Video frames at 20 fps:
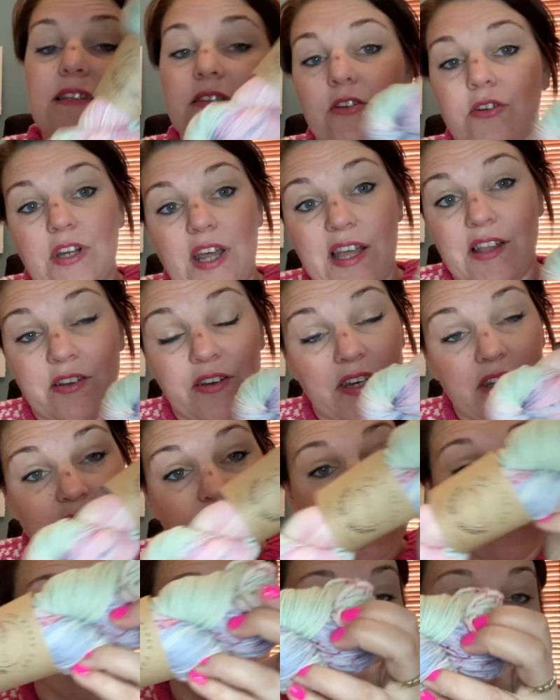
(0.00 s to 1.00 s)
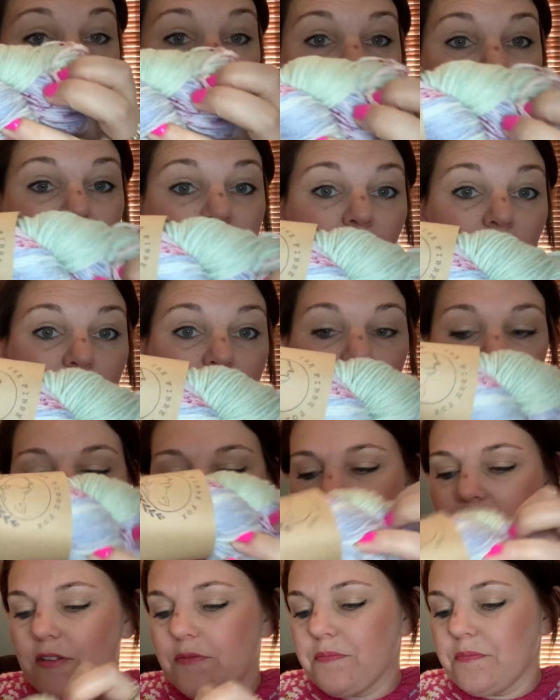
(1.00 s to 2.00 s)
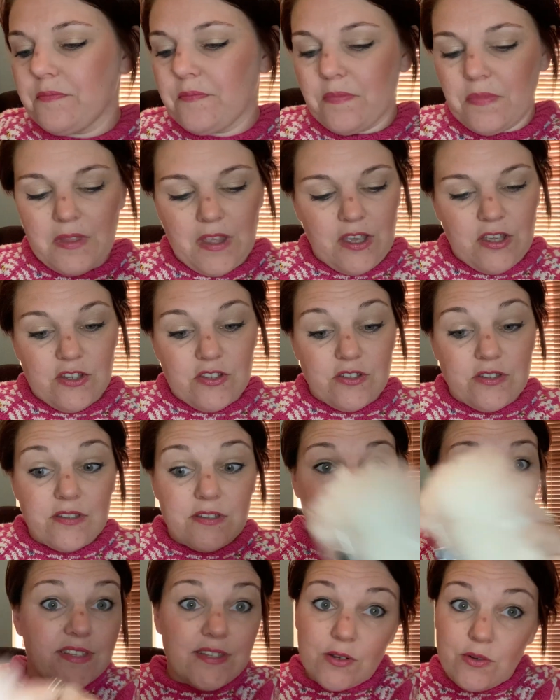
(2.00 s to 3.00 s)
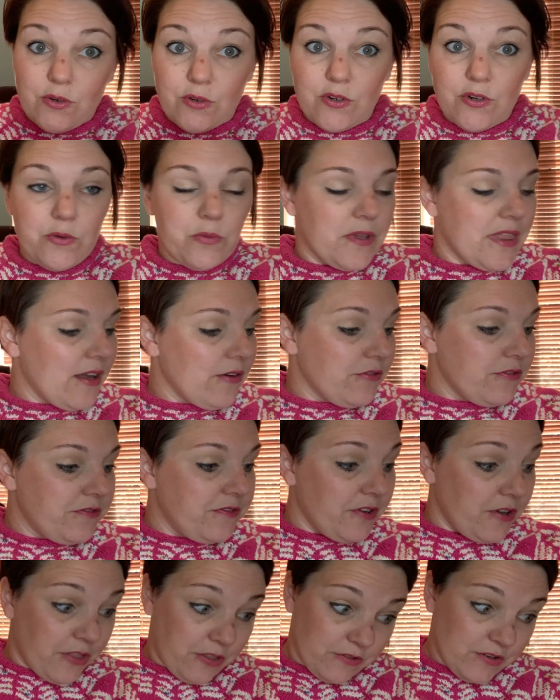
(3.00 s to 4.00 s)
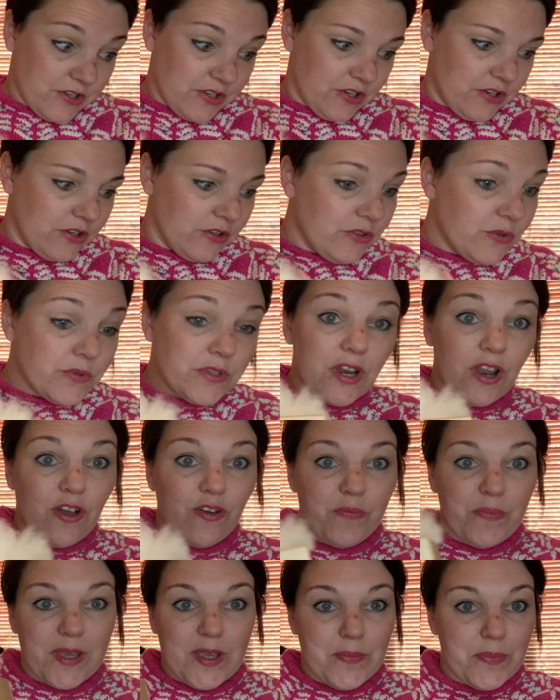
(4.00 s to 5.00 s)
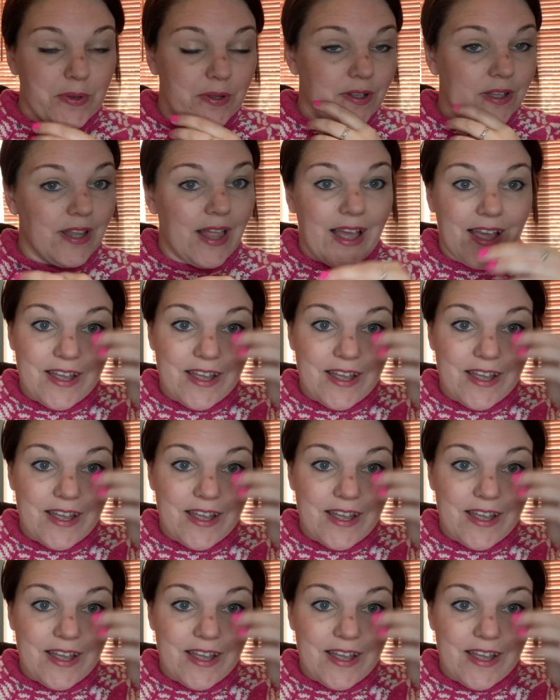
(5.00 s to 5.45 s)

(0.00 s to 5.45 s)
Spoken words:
got nylon in it, so you could do a pair of socks as well. So without further ado, there was a lot of people